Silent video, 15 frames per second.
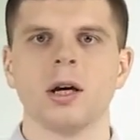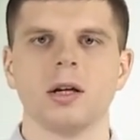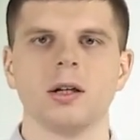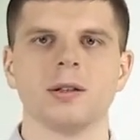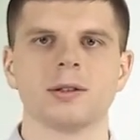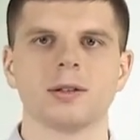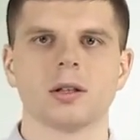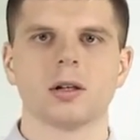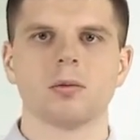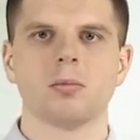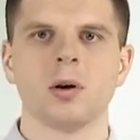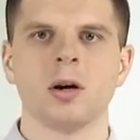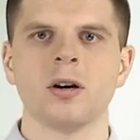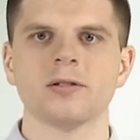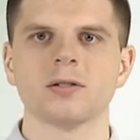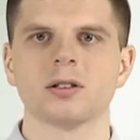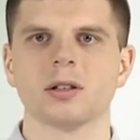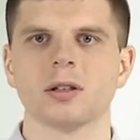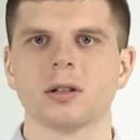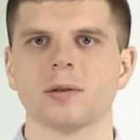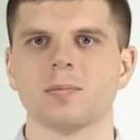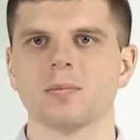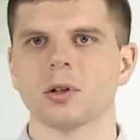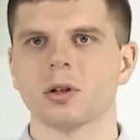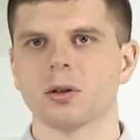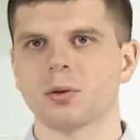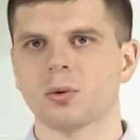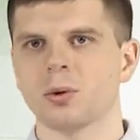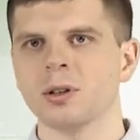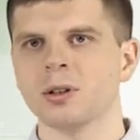is above the
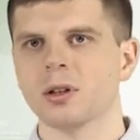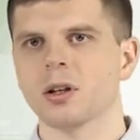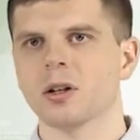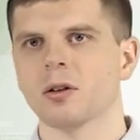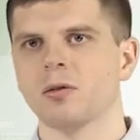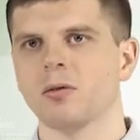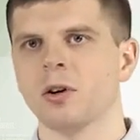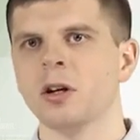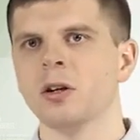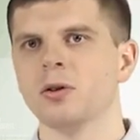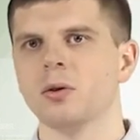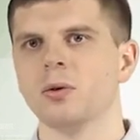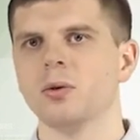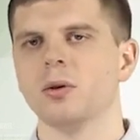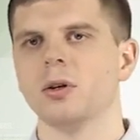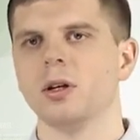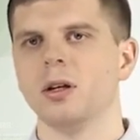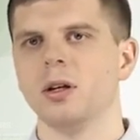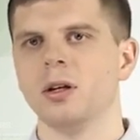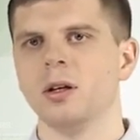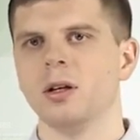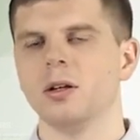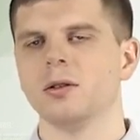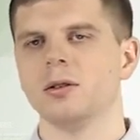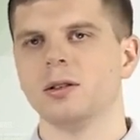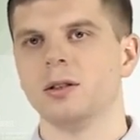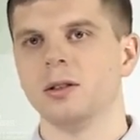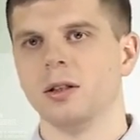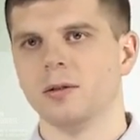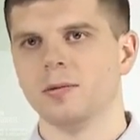critical value
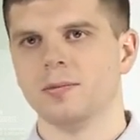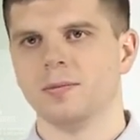EC.